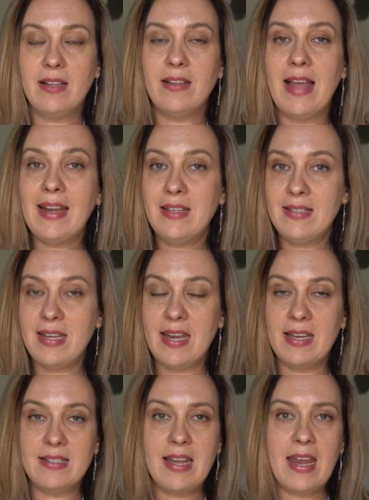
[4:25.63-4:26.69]
legacy,
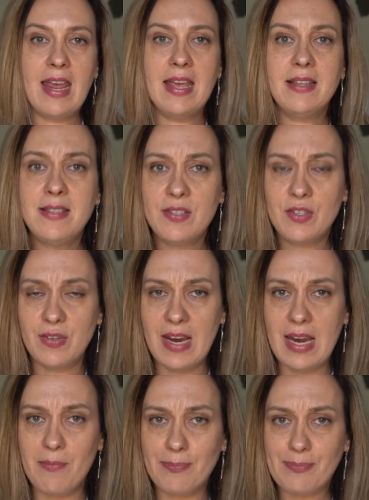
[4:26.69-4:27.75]
its
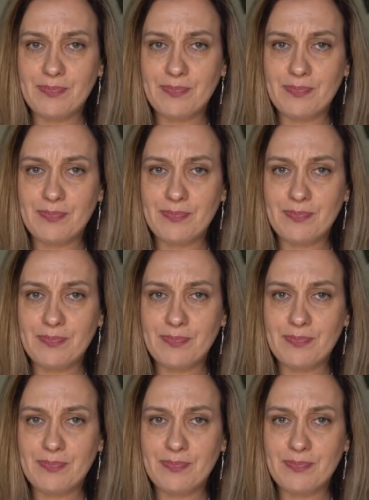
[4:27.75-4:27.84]
history.